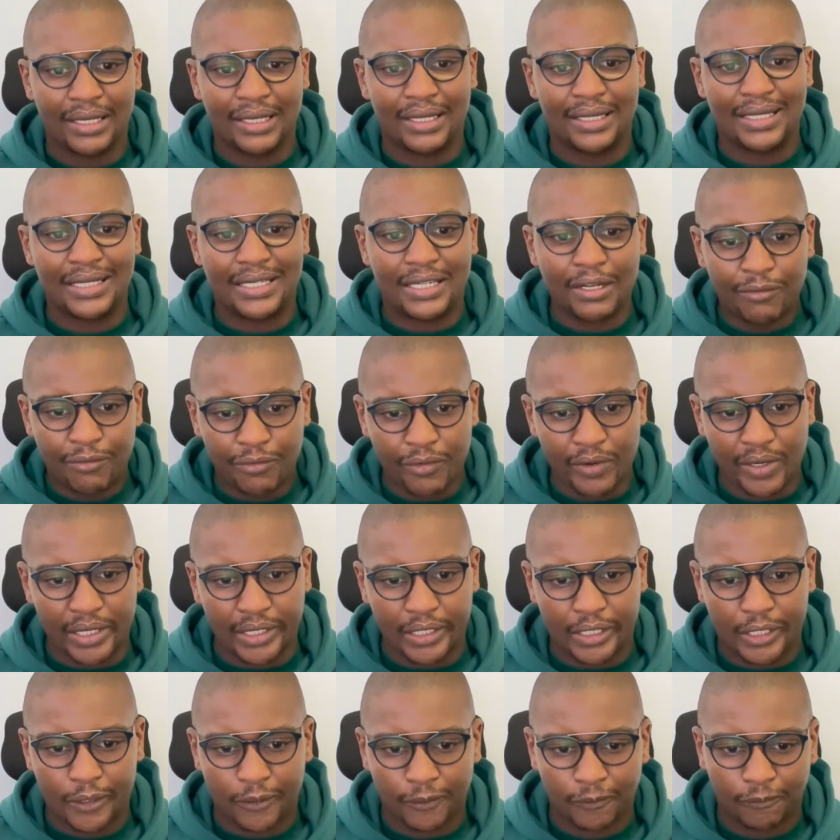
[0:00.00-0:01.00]

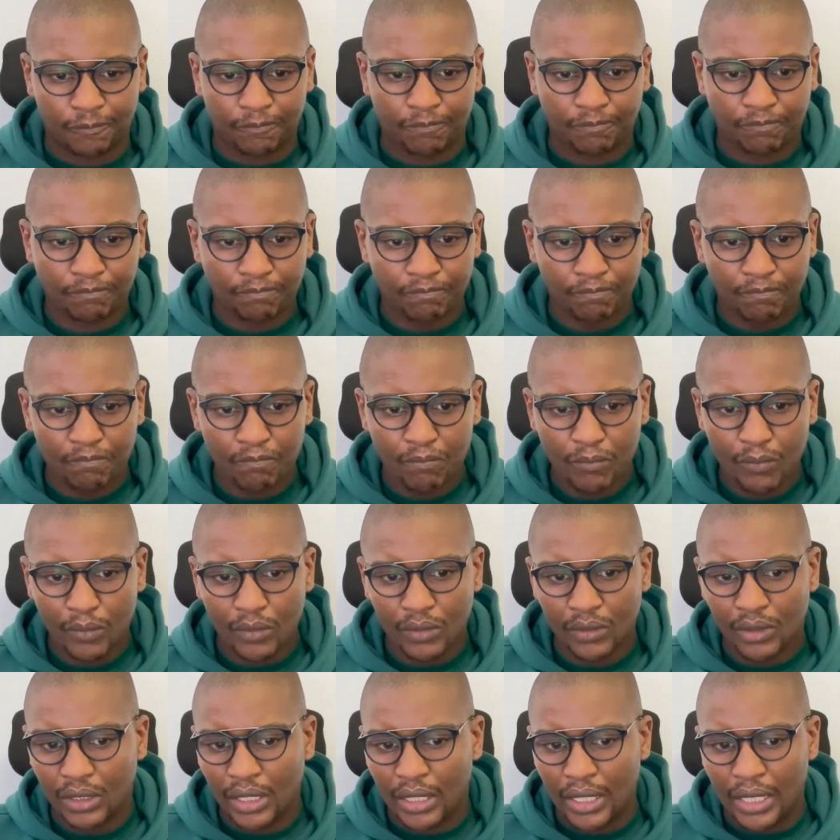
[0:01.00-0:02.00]
different.
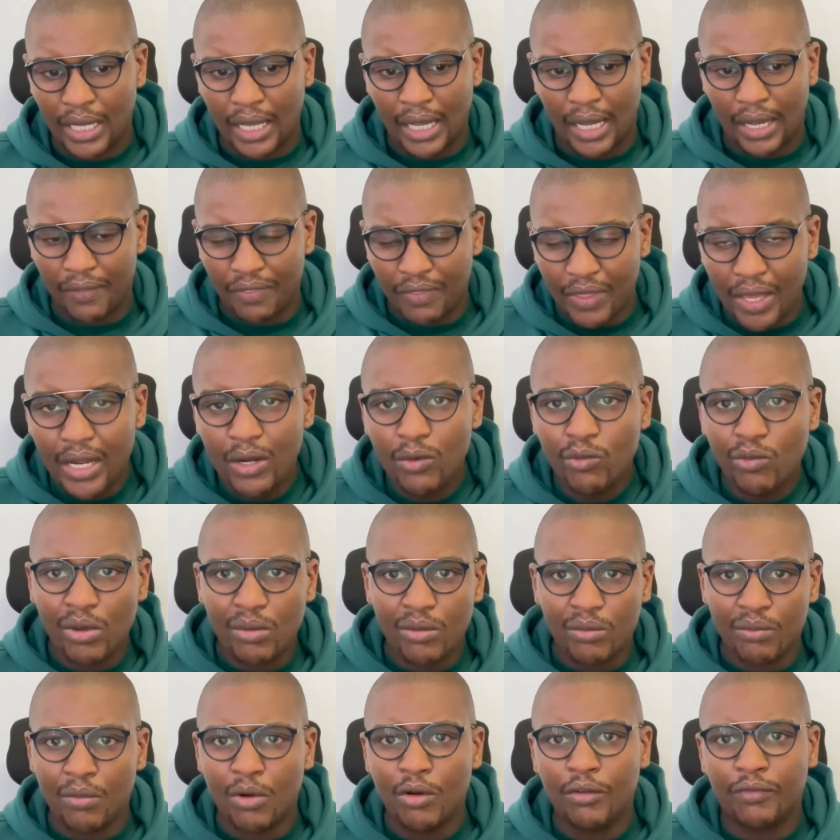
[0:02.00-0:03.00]
And then we
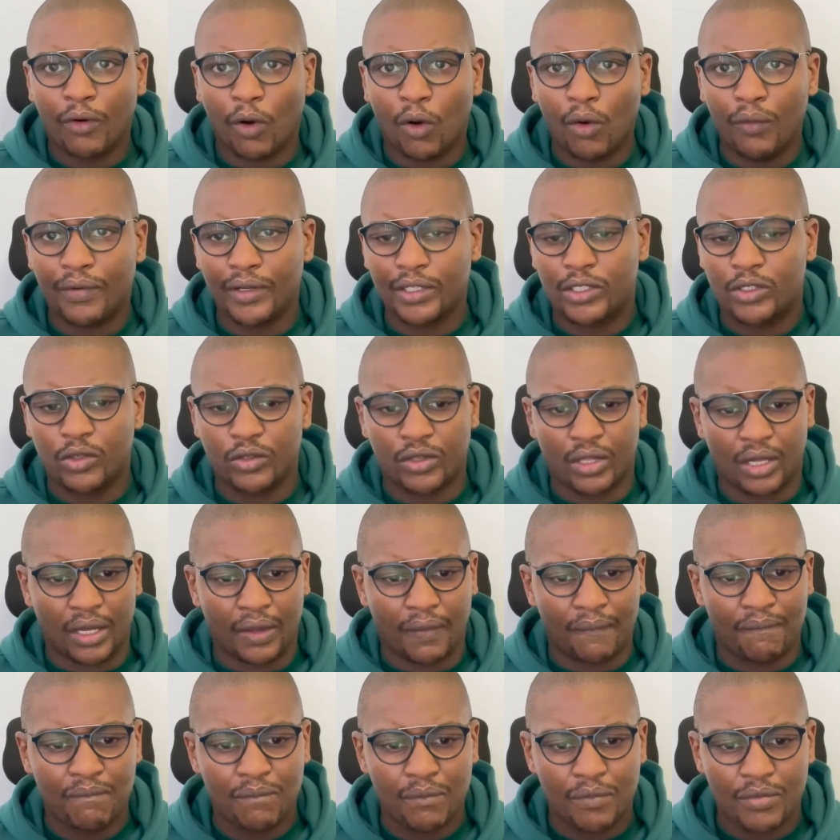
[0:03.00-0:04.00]
move over to
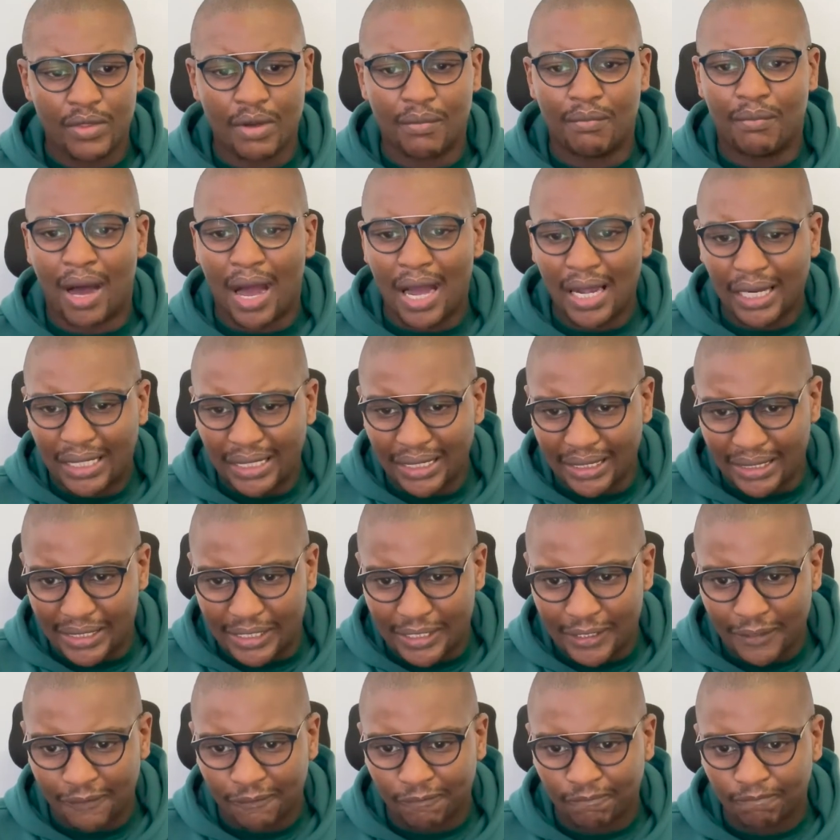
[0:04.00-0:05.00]
the
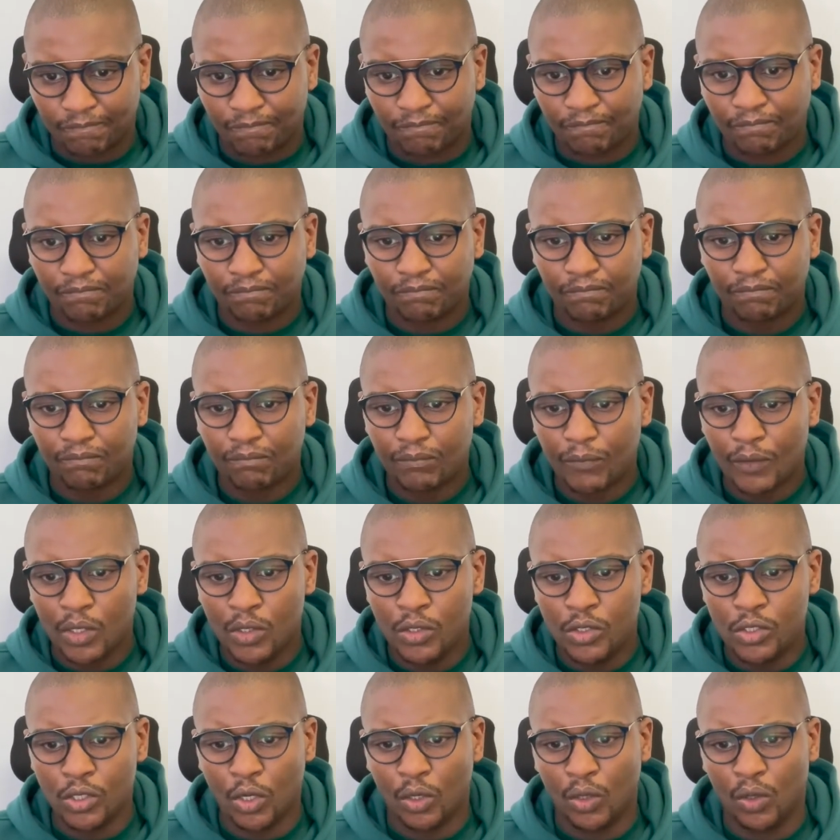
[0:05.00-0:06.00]
market.
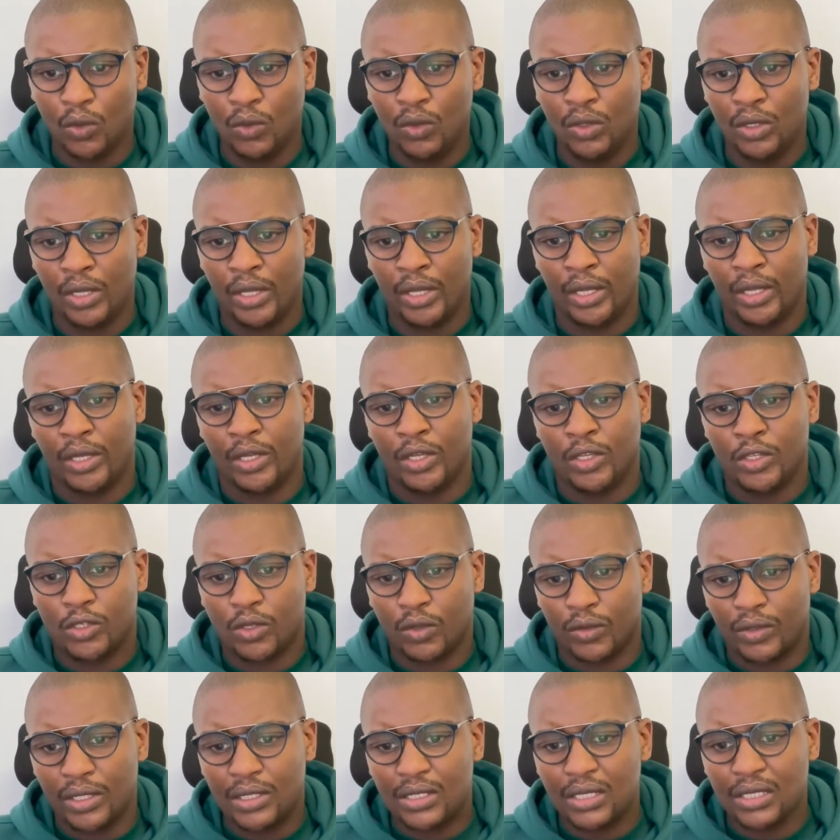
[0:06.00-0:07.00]
So
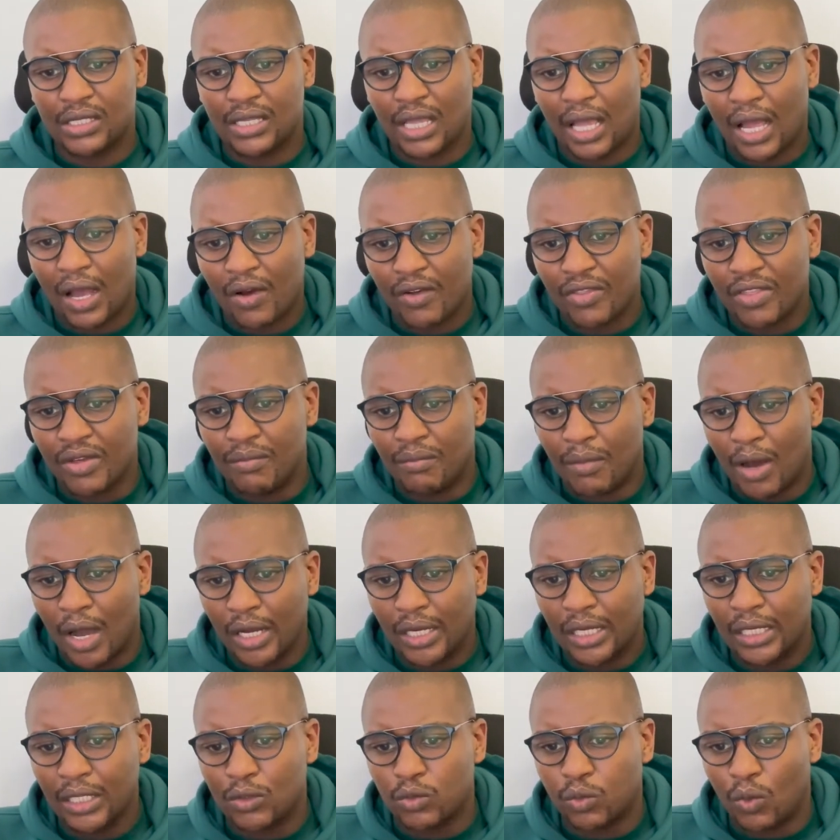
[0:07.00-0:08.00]
this is how the
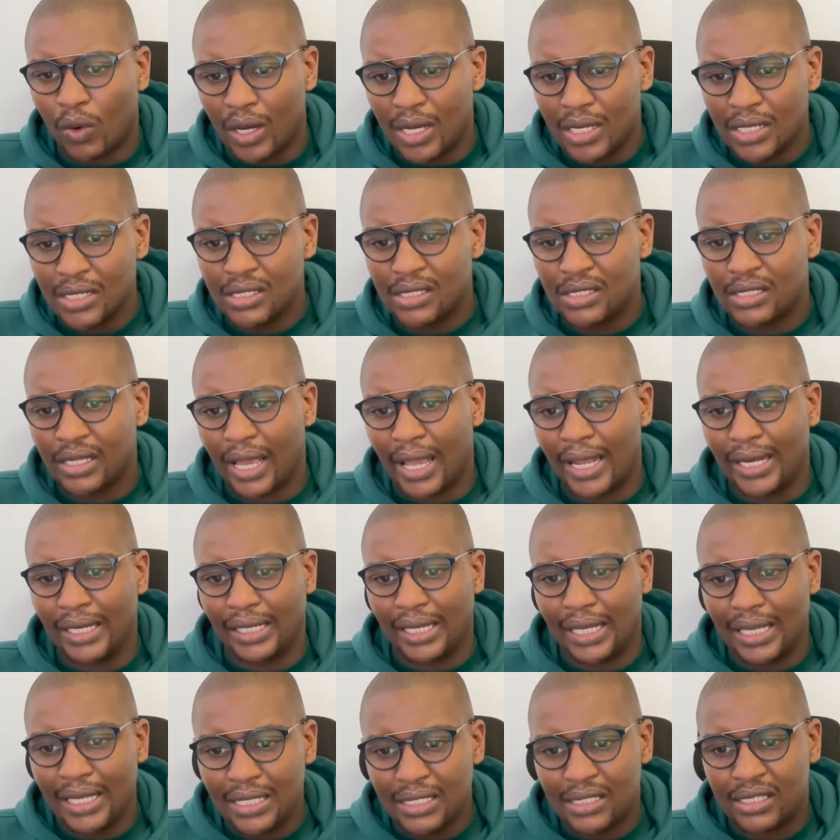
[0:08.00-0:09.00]
market was and
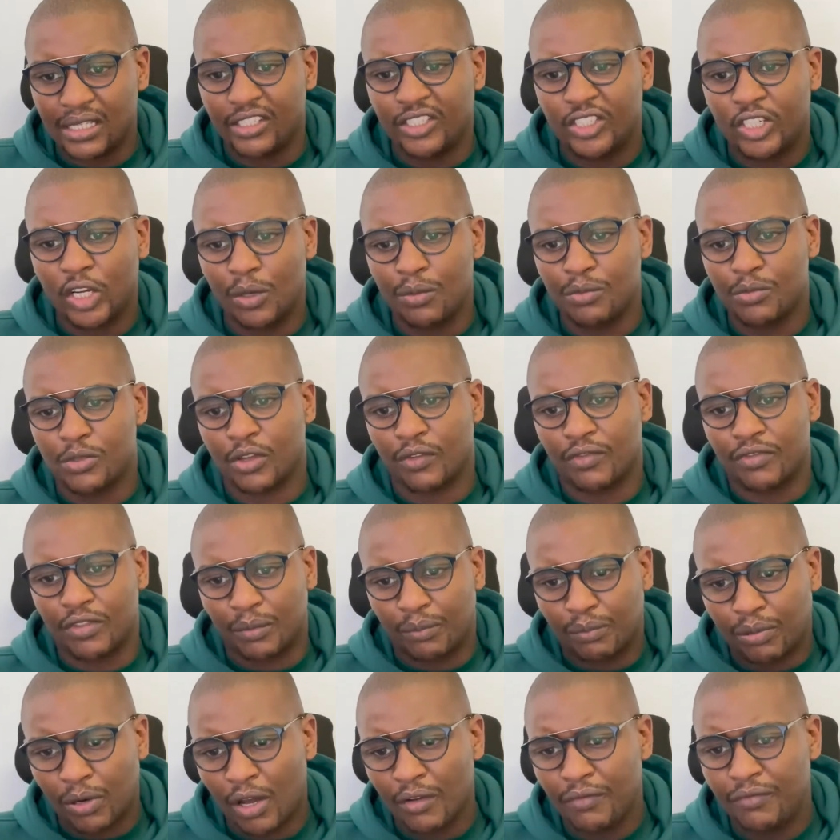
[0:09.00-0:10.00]
is in terms of the
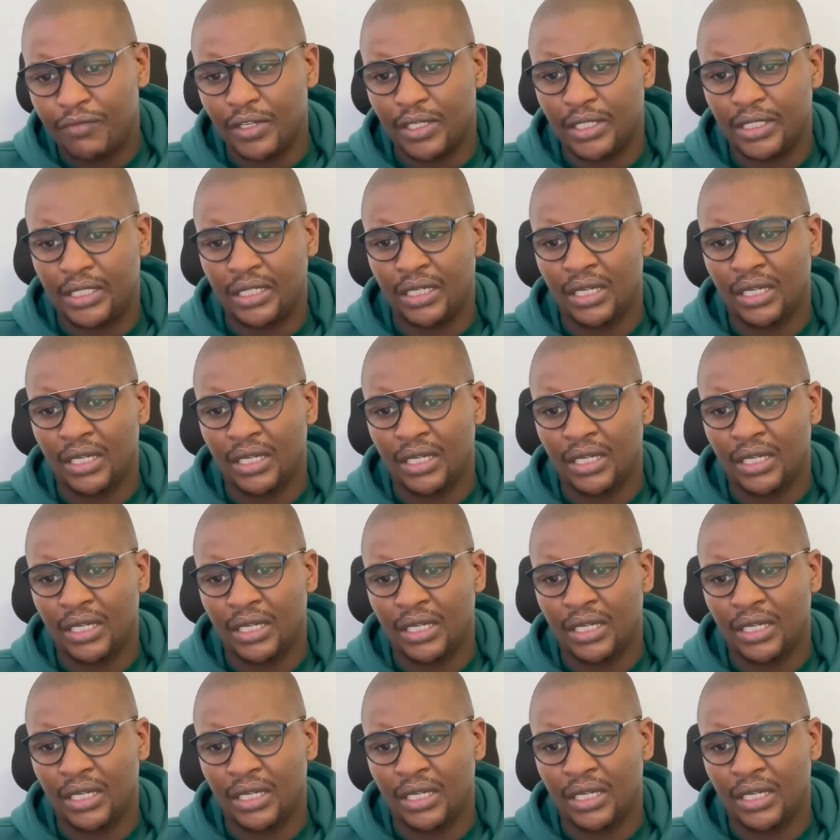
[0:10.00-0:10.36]
profit,